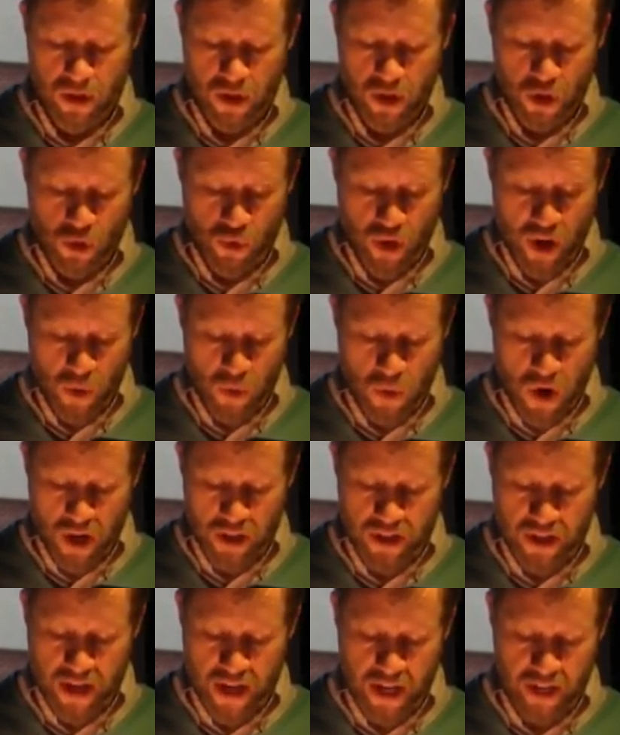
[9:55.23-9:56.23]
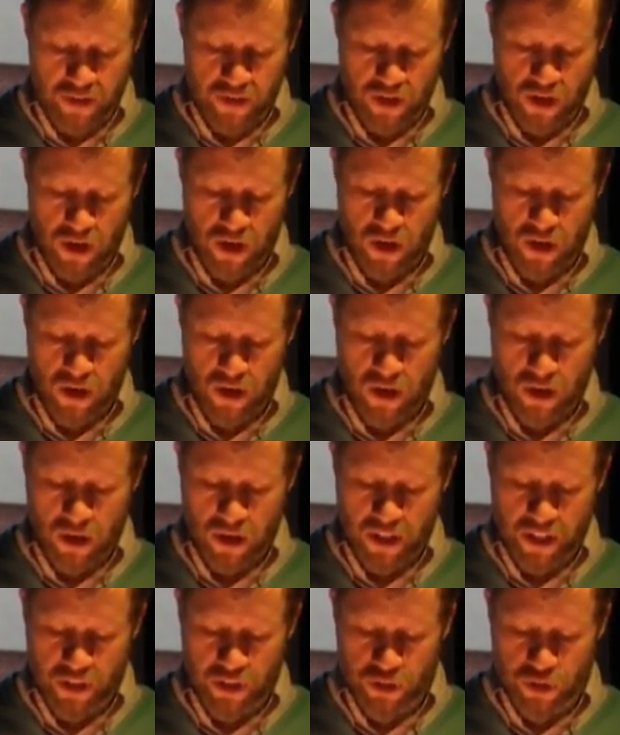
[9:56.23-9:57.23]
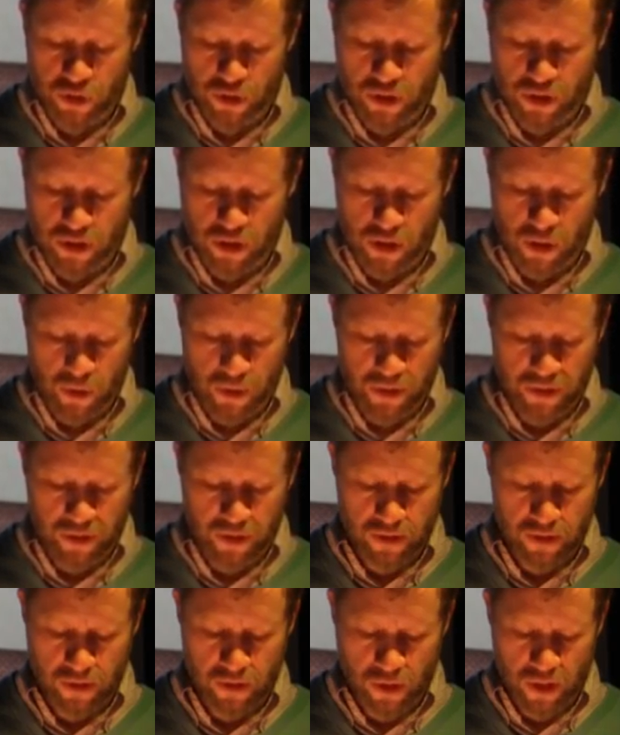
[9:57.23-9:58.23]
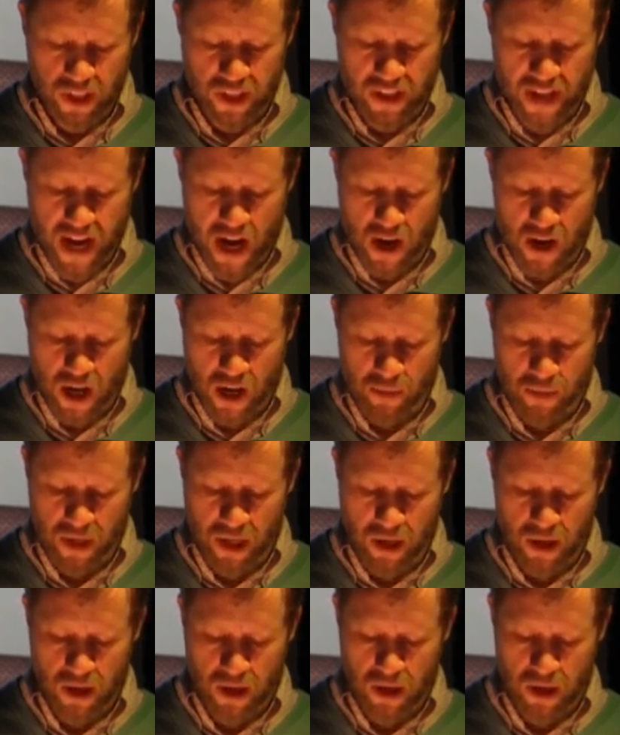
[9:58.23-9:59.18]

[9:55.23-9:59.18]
Greg wanted an answer. He stood close, looking down on me,